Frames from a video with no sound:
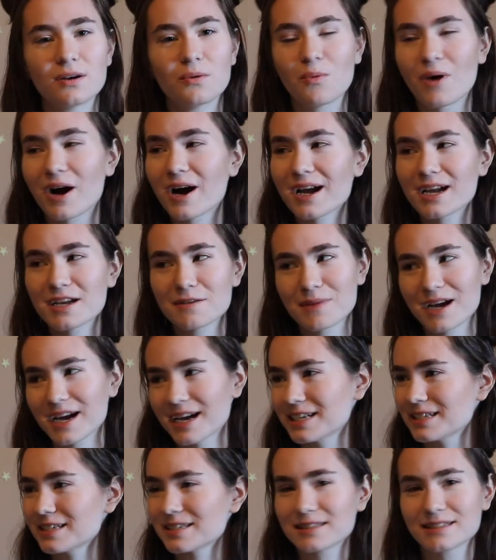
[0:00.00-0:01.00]
Why am
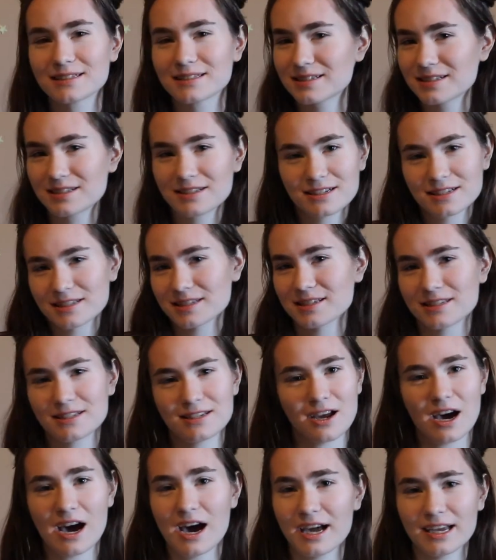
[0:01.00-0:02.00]
I just
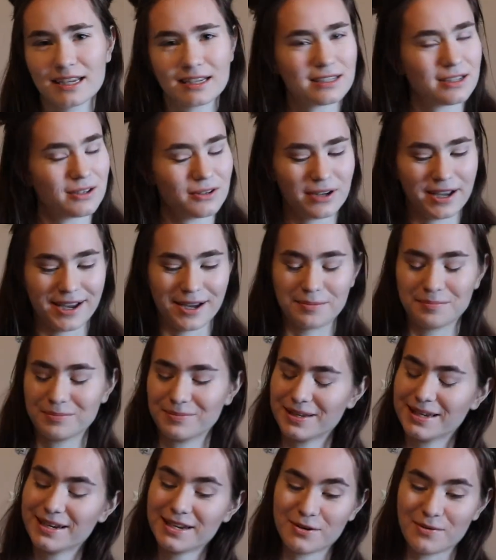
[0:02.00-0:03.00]
not? Okay,
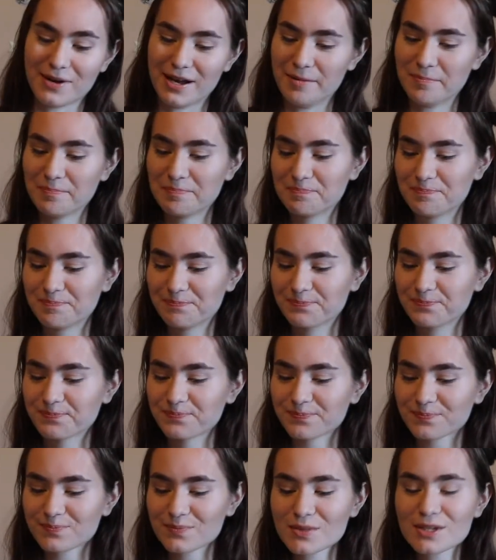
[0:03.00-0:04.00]
anyway.
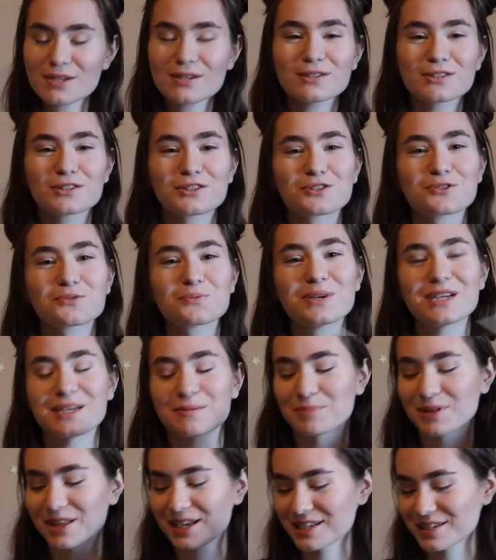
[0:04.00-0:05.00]
Sweet,
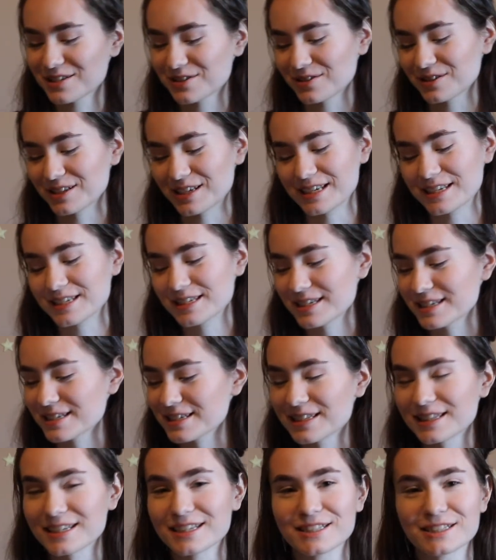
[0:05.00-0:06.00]
plays are the
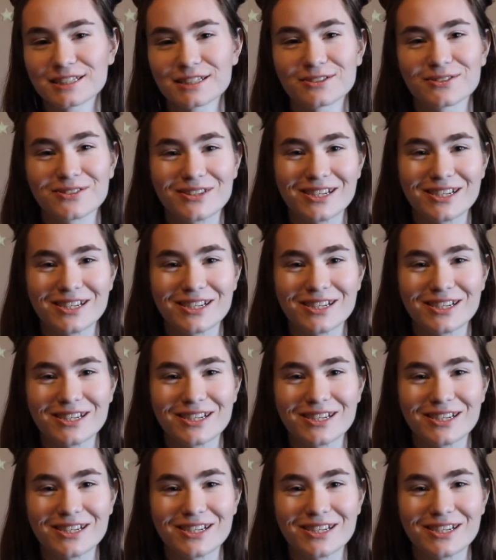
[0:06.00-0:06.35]
easiest things to